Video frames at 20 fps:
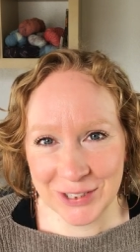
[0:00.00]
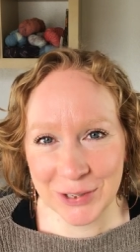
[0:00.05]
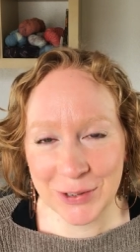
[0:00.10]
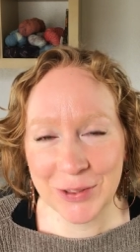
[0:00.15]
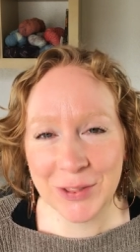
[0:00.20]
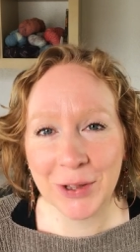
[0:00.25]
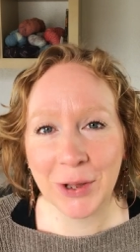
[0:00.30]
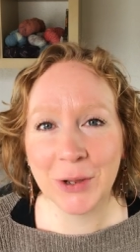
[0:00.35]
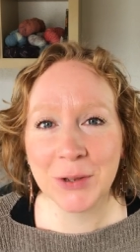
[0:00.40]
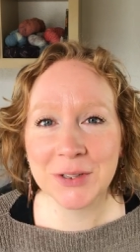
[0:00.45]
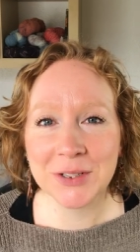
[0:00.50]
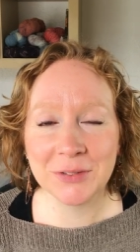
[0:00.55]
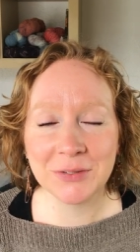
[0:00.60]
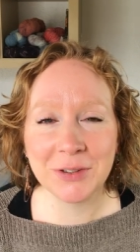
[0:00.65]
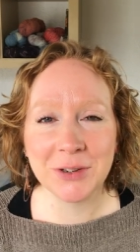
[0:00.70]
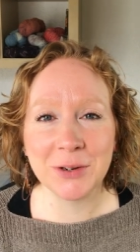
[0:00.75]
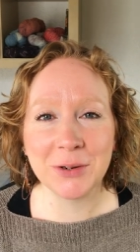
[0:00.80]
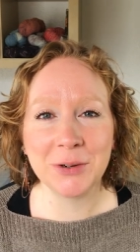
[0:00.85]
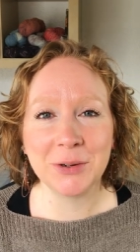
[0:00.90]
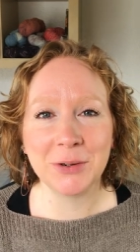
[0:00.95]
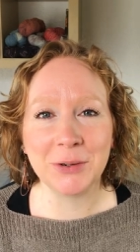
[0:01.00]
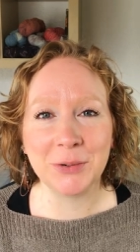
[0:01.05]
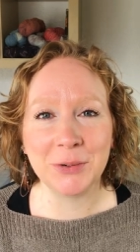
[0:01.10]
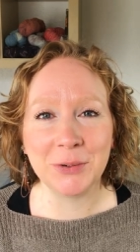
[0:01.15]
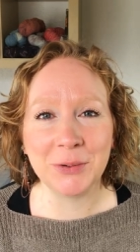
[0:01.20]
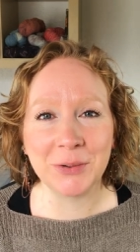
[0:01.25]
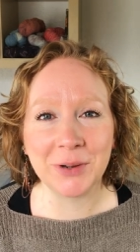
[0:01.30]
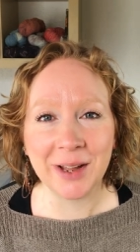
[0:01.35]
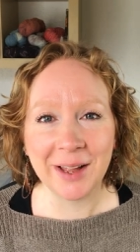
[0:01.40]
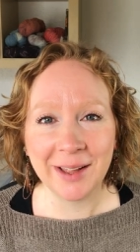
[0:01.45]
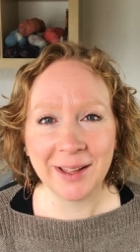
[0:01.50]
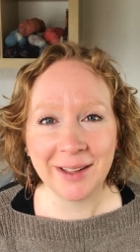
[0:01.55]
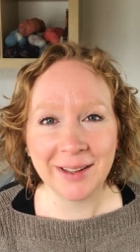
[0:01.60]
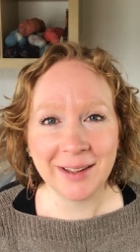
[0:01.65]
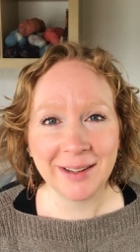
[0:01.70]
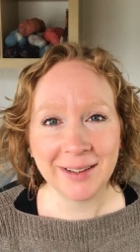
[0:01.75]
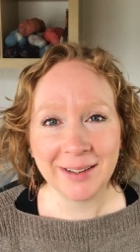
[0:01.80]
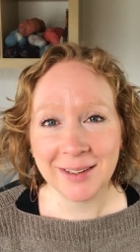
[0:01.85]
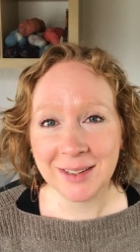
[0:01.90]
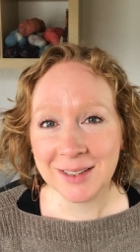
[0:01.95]
to those of you who,
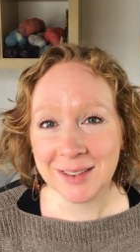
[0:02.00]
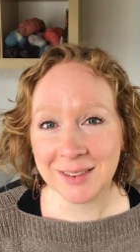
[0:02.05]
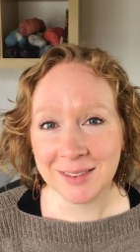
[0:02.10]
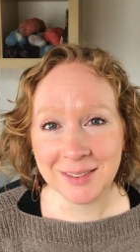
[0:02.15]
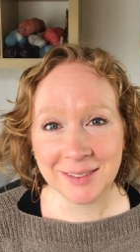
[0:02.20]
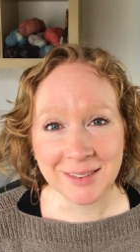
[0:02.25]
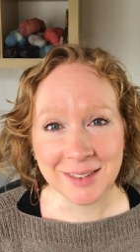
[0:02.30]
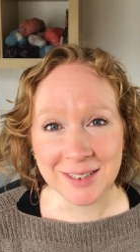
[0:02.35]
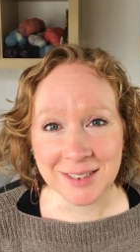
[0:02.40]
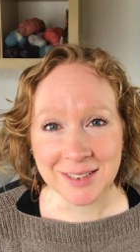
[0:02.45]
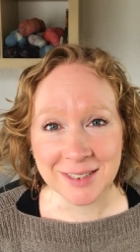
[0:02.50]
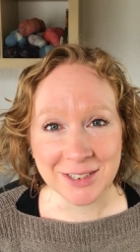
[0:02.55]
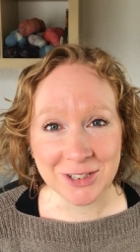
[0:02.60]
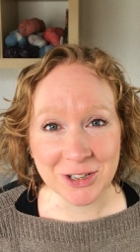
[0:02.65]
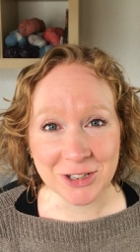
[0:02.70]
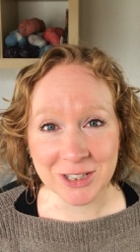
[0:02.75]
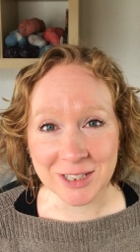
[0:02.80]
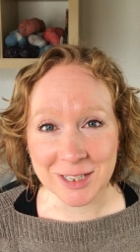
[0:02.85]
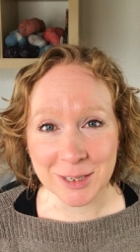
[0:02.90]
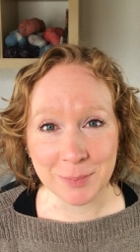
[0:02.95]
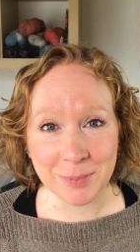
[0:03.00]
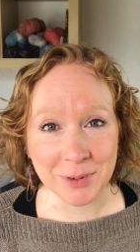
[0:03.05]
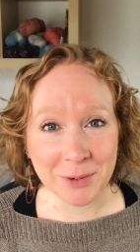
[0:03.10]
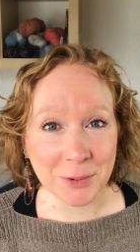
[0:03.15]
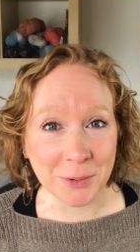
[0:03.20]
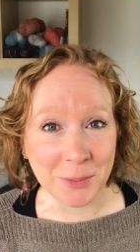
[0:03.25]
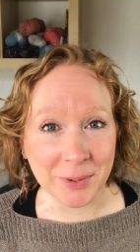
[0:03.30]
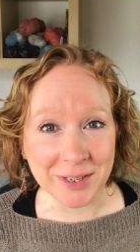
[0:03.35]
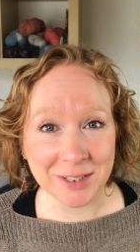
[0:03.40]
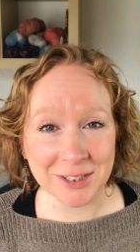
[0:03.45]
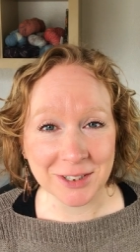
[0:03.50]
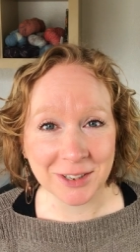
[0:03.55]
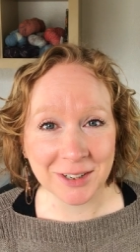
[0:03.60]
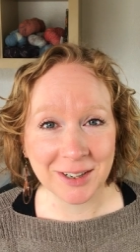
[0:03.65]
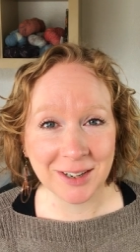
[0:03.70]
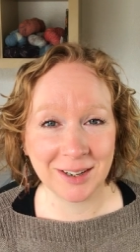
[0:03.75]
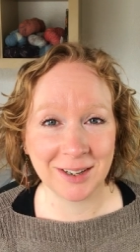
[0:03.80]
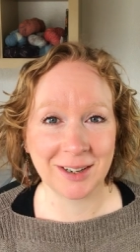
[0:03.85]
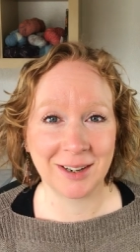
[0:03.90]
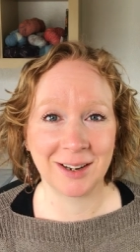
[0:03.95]
this is just a typical
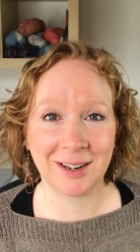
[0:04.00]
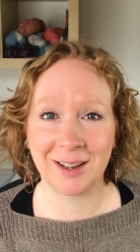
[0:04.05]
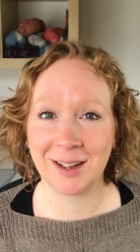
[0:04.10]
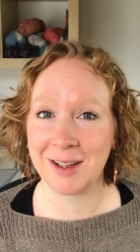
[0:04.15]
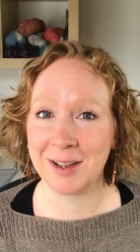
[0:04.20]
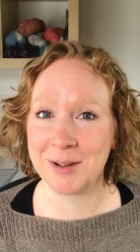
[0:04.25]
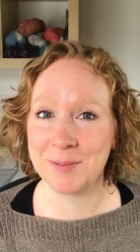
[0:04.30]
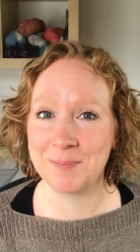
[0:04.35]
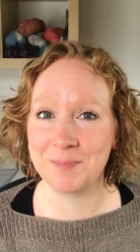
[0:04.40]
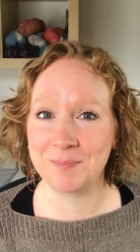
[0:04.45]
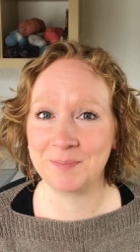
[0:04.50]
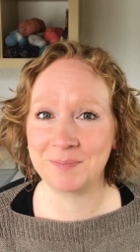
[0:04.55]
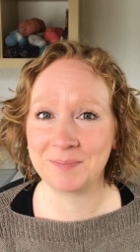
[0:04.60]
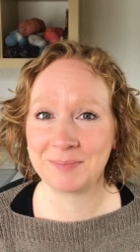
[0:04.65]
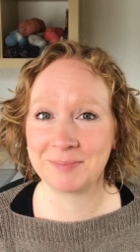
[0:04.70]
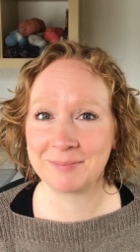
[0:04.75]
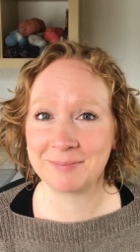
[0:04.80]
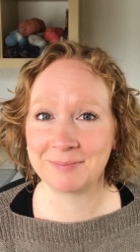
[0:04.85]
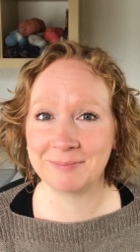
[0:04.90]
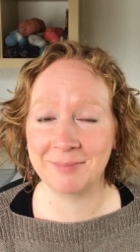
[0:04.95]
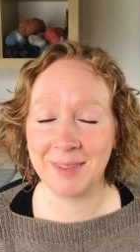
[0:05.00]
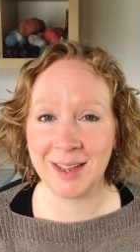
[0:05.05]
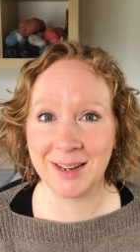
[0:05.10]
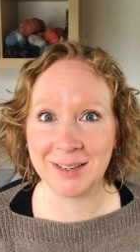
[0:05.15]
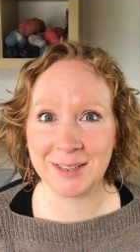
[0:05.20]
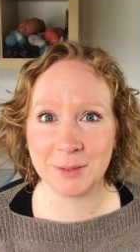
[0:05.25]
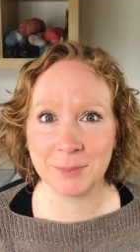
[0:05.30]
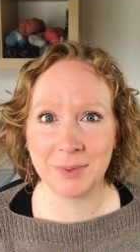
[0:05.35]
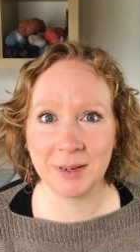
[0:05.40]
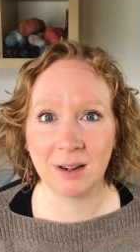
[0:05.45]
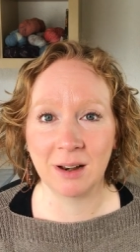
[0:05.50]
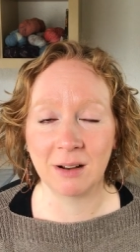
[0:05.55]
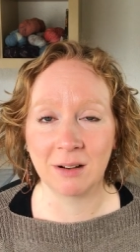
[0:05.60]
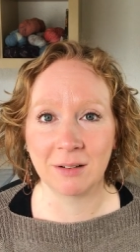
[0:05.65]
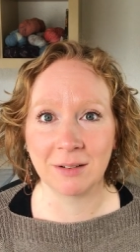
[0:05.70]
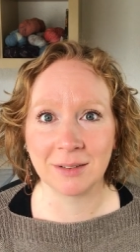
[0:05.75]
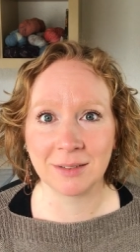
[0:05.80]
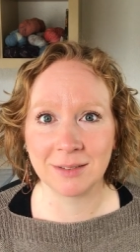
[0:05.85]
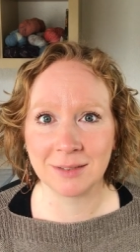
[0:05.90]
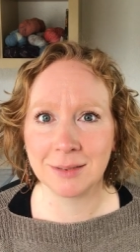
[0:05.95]
winter. Um, man, it's been
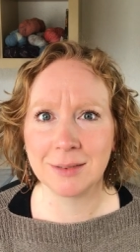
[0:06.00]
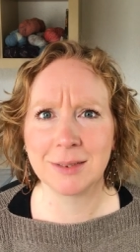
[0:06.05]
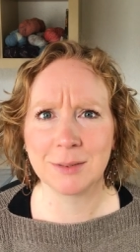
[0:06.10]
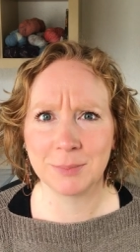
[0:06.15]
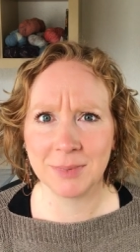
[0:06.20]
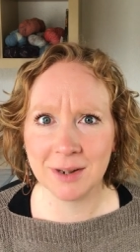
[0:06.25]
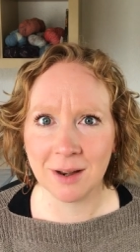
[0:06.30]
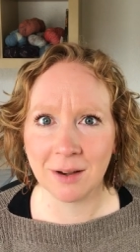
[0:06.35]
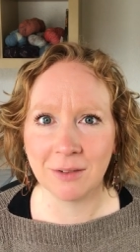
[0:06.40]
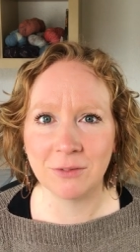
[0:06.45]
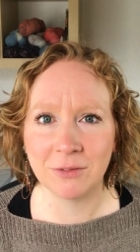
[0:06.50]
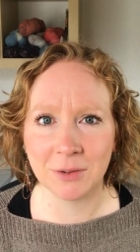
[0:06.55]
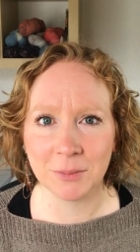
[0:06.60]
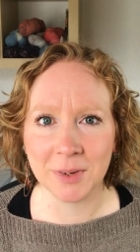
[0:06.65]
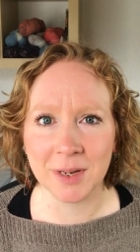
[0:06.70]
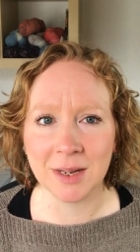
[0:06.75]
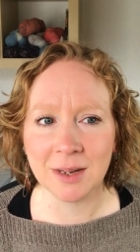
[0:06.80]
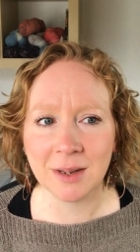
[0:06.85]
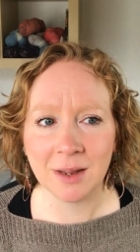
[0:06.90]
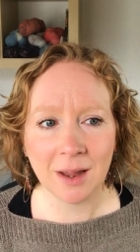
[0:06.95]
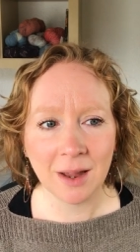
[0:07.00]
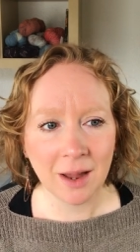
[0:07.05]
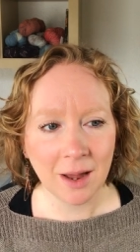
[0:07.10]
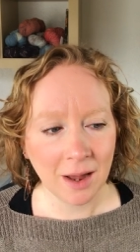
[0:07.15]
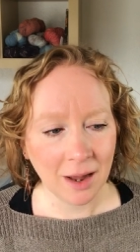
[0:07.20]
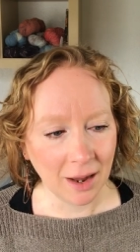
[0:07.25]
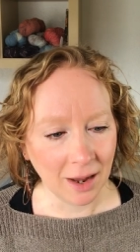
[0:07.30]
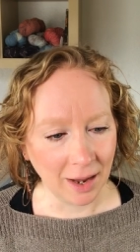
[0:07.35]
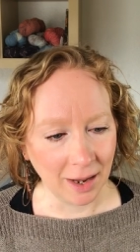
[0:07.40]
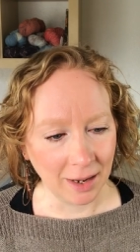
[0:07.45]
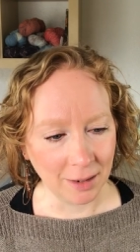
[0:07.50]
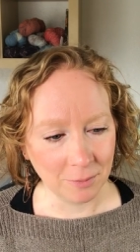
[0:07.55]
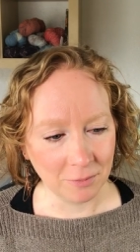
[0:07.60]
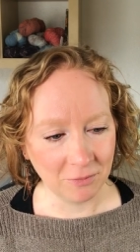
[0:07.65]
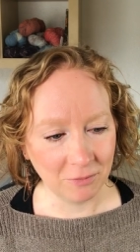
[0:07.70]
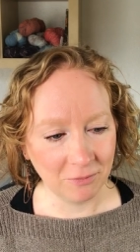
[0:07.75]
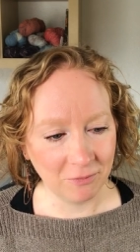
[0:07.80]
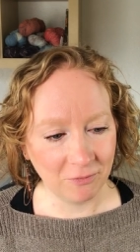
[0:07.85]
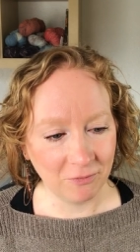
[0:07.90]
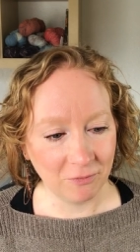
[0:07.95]
hard. It's been hard for me.
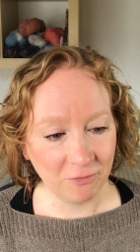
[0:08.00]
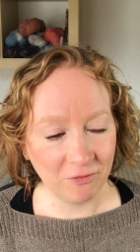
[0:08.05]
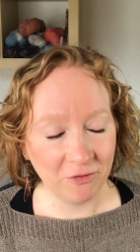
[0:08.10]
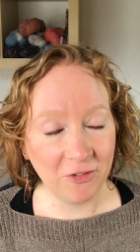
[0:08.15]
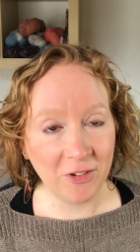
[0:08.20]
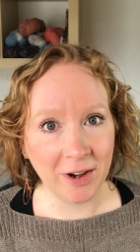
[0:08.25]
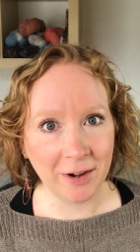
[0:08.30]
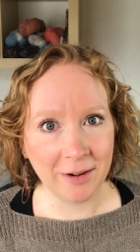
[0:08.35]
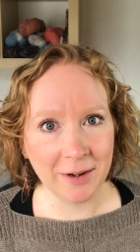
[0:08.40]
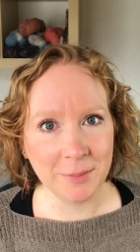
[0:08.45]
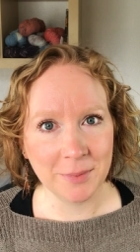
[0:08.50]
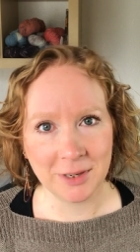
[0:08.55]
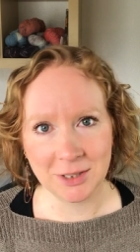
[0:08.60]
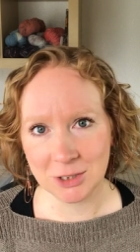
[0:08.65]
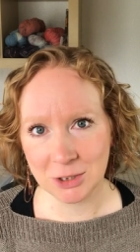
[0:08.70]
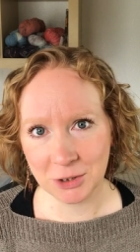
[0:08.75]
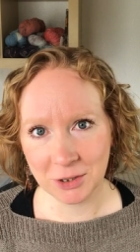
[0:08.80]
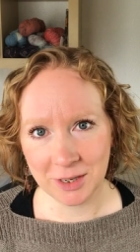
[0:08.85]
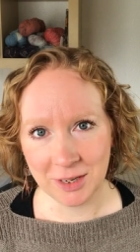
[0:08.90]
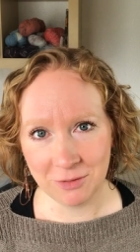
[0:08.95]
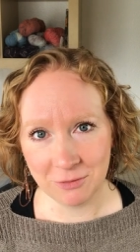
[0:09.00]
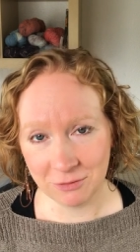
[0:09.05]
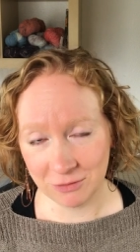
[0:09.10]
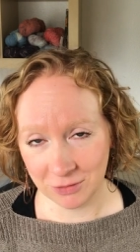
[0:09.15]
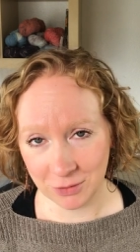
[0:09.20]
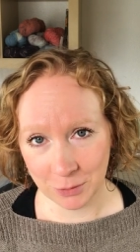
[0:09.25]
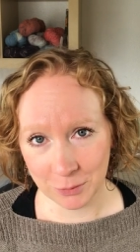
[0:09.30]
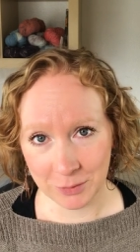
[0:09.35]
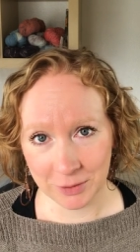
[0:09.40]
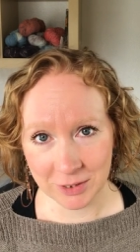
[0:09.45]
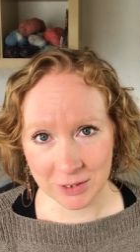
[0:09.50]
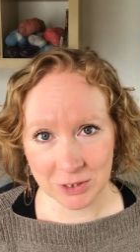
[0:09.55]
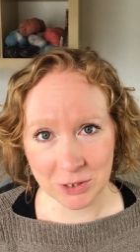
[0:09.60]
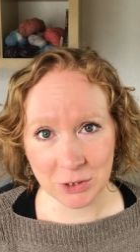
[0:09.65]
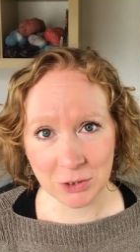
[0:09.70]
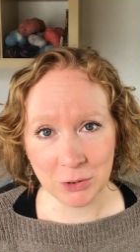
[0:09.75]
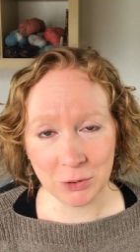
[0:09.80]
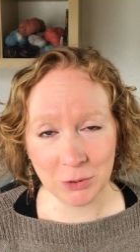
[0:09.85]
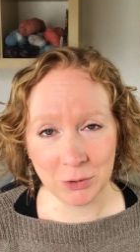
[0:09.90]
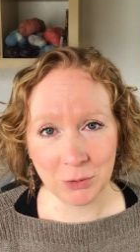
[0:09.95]
I'm very much looking forward
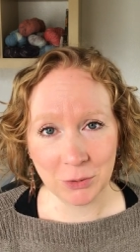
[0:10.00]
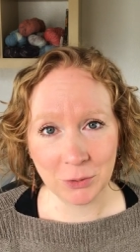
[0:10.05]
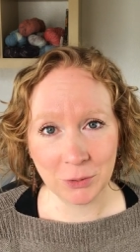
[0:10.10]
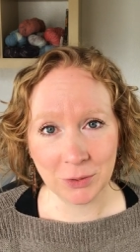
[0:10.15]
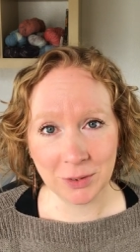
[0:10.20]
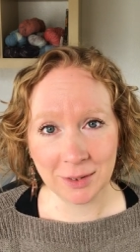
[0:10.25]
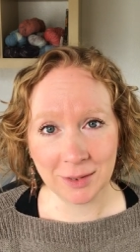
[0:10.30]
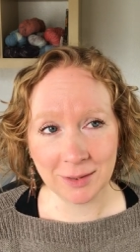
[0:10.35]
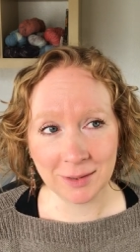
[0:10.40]
to